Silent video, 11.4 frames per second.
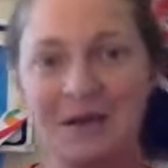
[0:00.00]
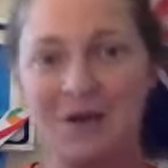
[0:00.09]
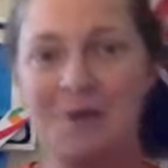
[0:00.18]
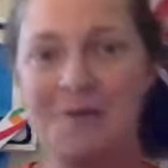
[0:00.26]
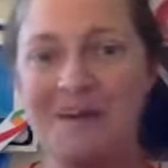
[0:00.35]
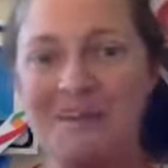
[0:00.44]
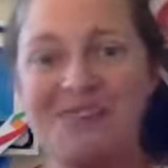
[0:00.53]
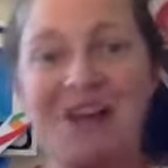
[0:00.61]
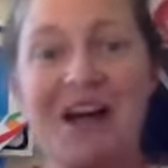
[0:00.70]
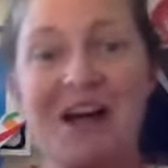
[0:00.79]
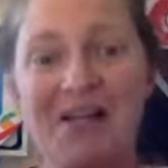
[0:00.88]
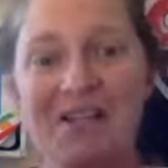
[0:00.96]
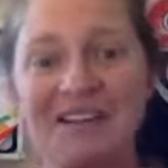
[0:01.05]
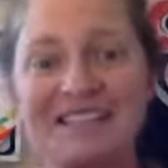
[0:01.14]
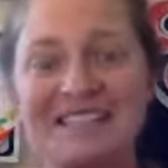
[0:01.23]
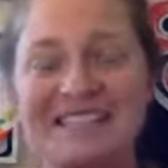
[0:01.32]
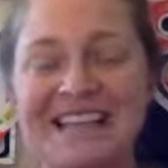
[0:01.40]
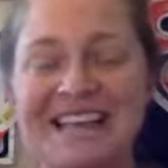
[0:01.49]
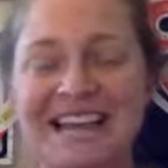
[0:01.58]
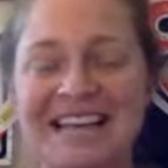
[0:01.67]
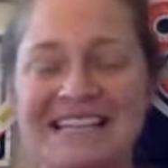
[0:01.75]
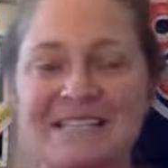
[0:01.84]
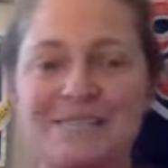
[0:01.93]
I know many triathletes
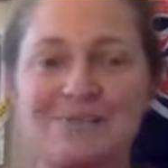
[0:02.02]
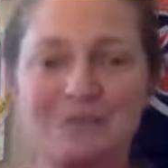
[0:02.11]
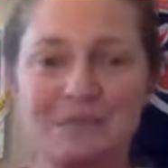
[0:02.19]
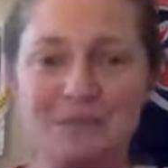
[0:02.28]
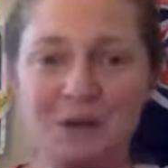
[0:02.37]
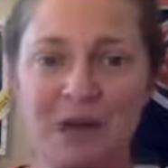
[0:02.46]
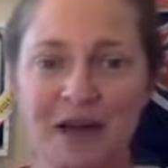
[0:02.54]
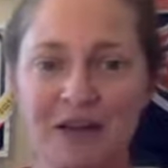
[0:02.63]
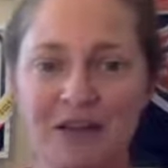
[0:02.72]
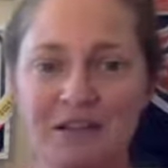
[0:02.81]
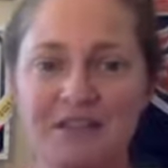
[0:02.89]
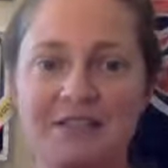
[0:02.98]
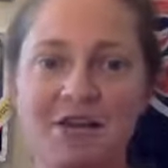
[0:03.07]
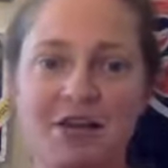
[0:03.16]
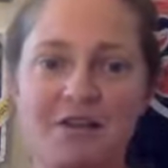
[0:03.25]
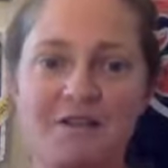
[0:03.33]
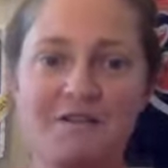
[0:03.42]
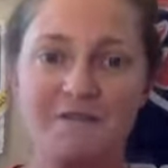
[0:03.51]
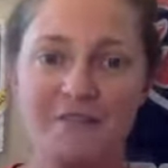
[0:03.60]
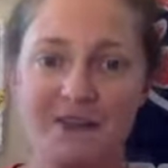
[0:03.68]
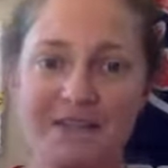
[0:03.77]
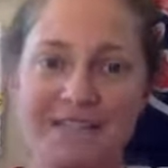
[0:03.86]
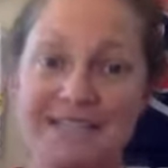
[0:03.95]
and multisport athletes are
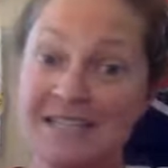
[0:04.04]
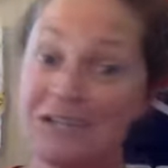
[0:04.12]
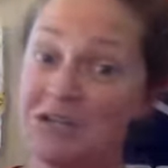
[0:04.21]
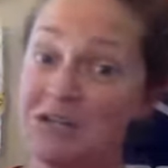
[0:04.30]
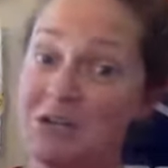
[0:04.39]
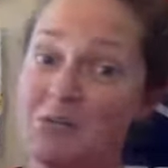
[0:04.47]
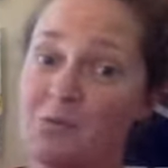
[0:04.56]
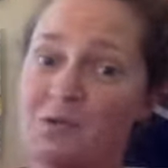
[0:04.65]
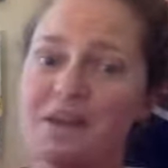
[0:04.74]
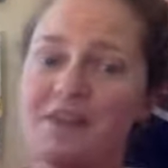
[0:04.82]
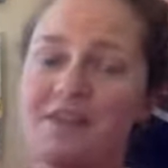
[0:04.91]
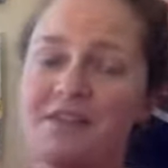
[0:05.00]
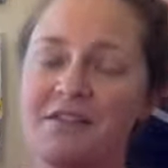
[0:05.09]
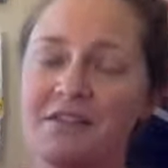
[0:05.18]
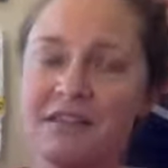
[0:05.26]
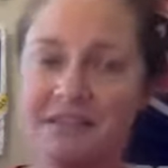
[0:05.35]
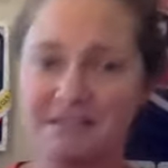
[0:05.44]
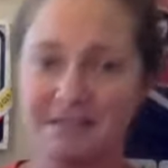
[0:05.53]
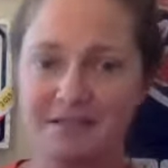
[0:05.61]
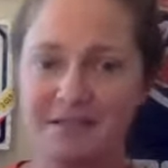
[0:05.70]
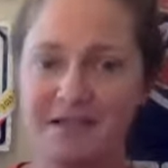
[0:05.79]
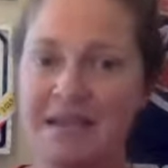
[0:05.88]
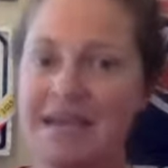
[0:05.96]
very diligent with lists,